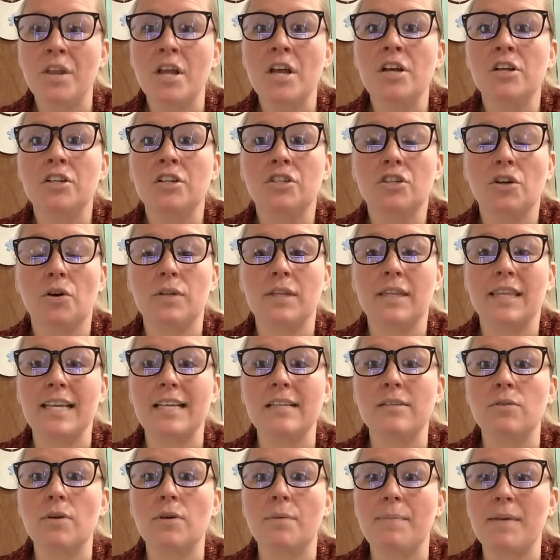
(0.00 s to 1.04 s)
So
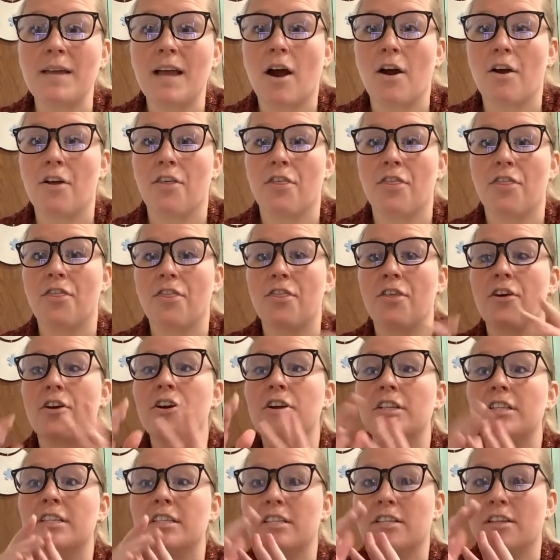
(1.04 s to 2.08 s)
this will be our
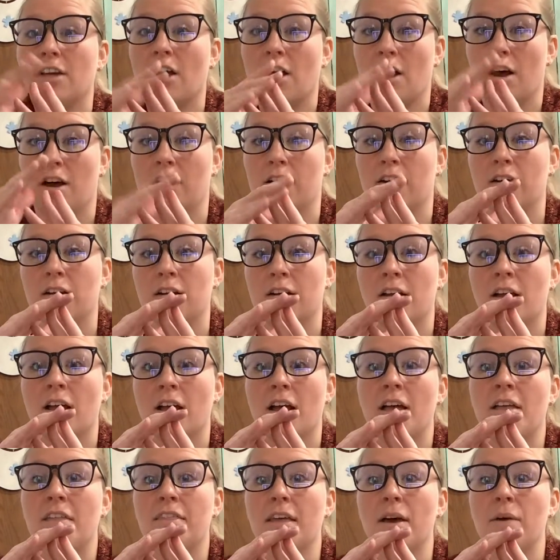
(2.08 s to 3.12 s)
third song
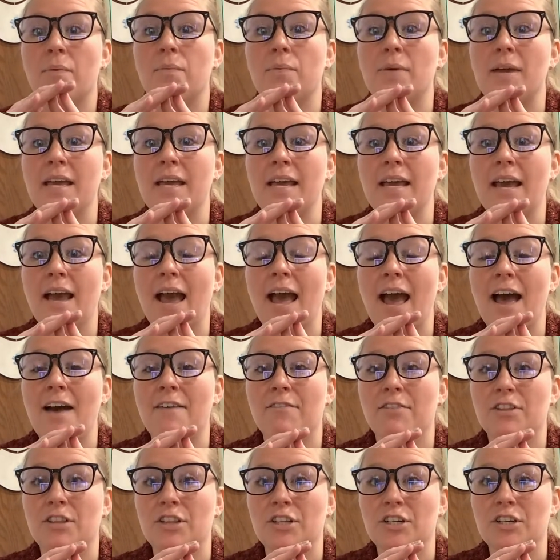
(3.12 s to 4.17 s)
that we
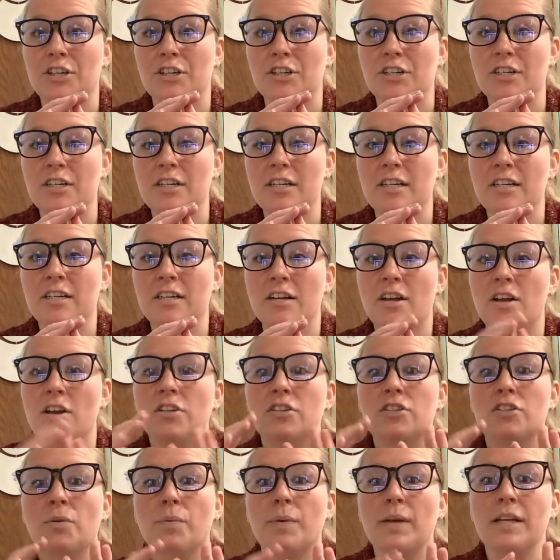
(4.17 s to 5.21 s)
have learned.
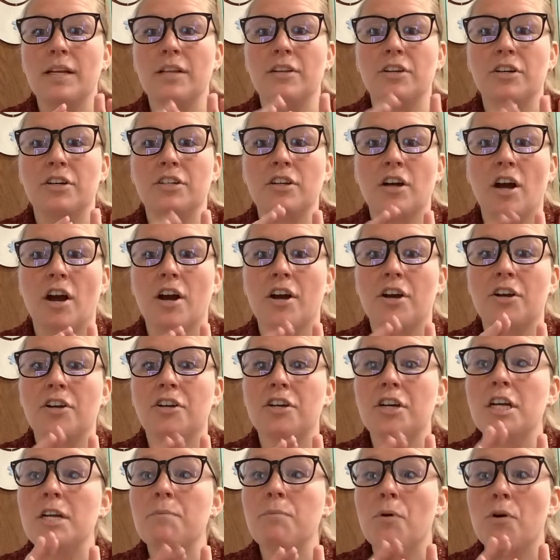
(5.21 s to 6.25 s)
So we learned our
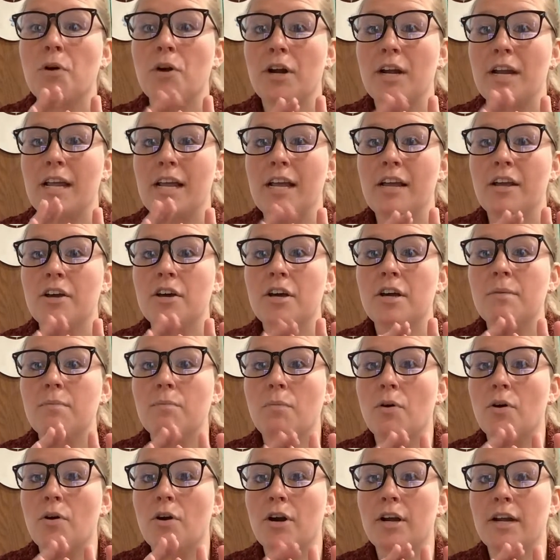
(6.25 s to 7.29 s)
good morning,
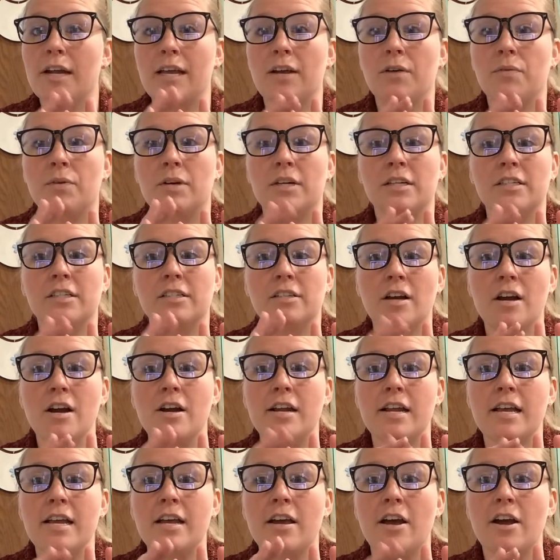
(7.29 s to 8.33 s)
we're
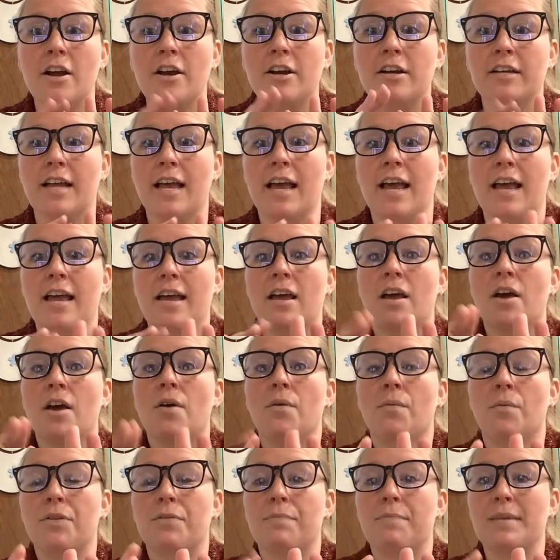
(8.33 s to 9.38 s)
starting our day
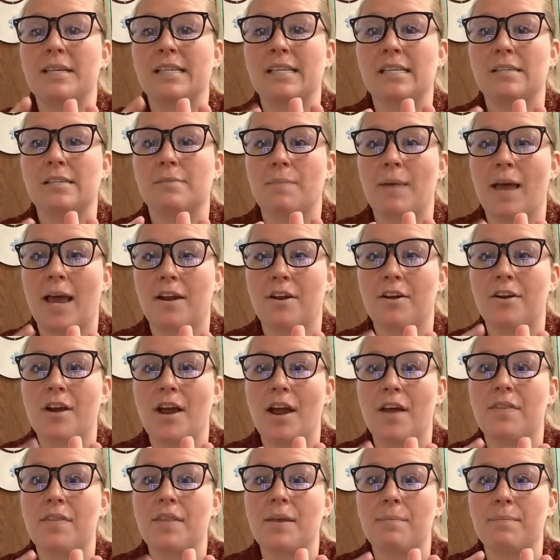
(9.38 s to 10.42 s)
with Mrs. Manor,
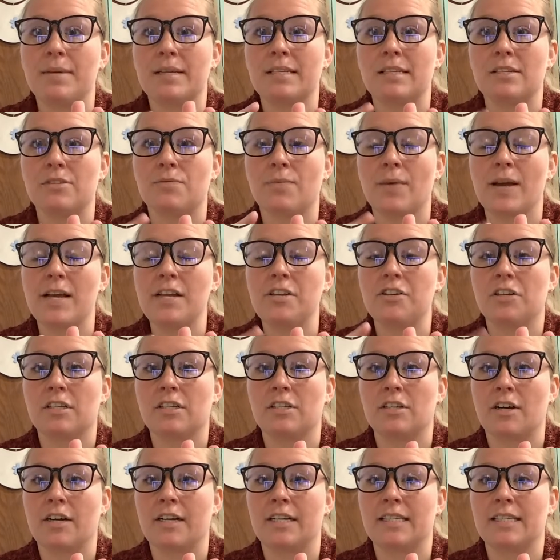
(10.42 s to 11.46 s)
and then Mrs. Rachel
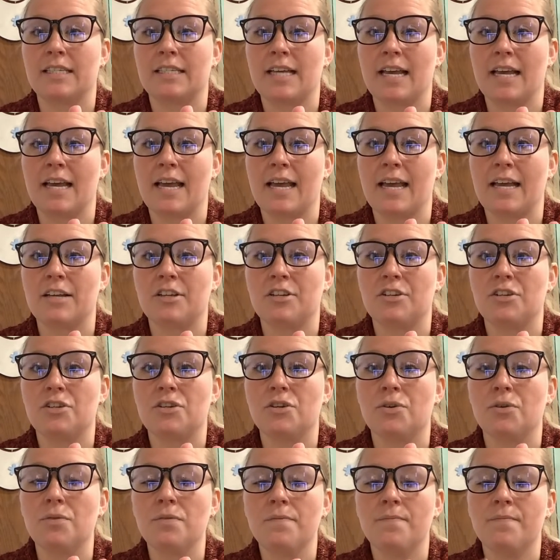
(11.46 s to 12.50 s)
started singing it too.